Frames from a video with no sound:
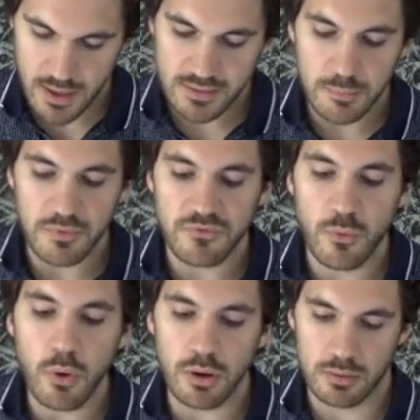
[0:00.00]
Number
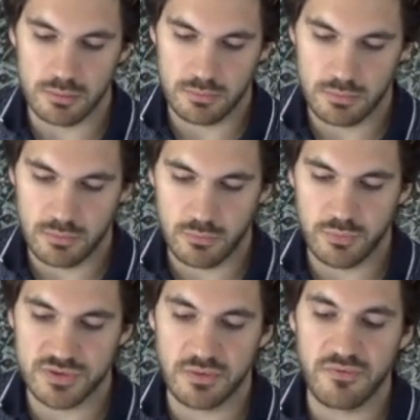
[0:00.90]
4.
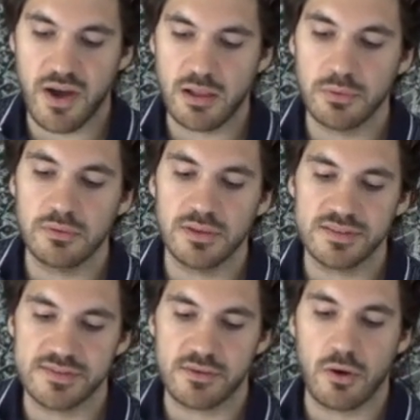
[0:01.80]
Which of the following
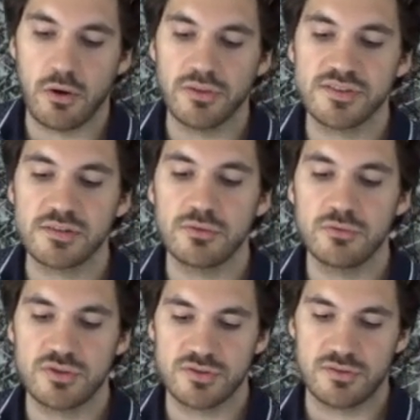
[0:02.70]
lists all the
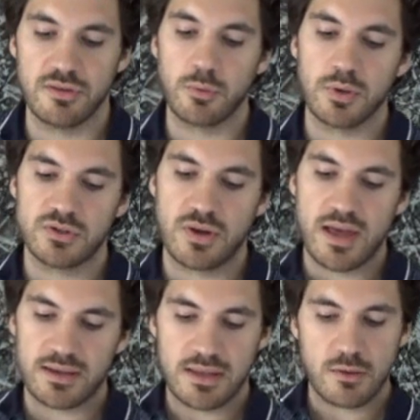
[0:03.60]
solutions to the
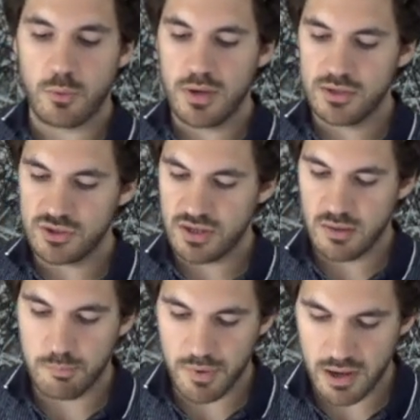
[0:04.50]
quadratic equation
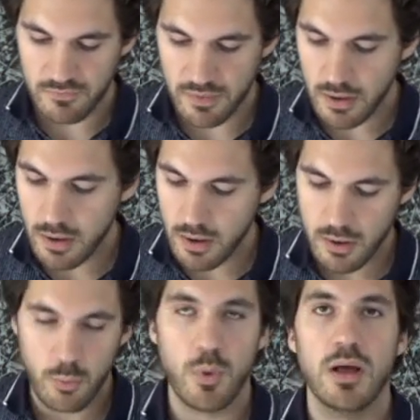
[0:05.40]
above?
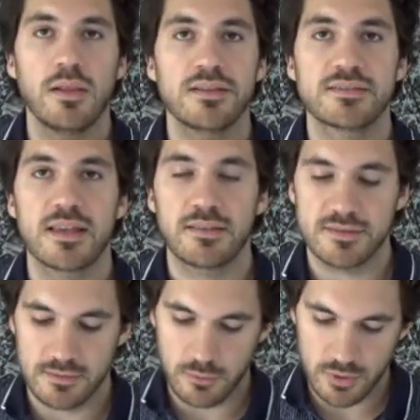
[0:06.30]
Well, let's get
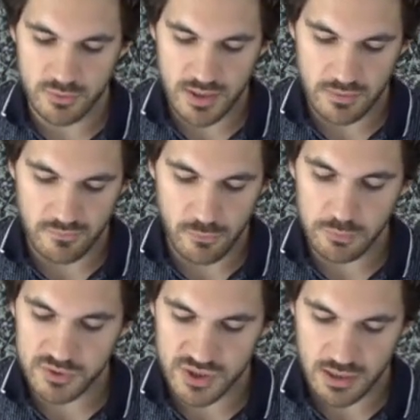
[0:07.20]
this in quadratic
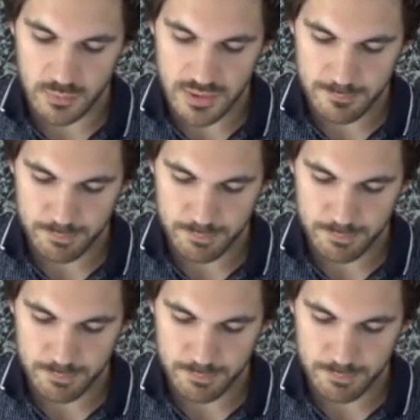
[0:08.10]
form, shall we?